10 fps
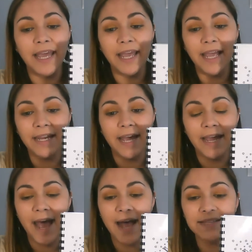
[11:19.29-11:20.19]
And
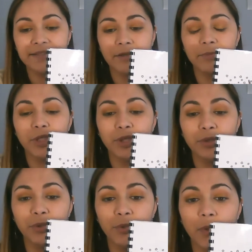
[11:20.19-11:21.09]
I asked them
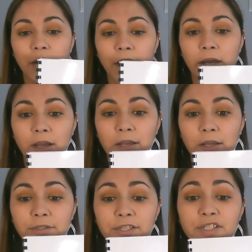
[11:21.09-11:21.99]
to
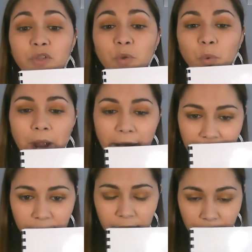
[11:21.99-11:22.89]

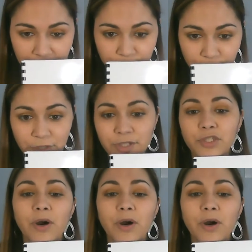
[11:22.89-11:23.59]
describe the pictures.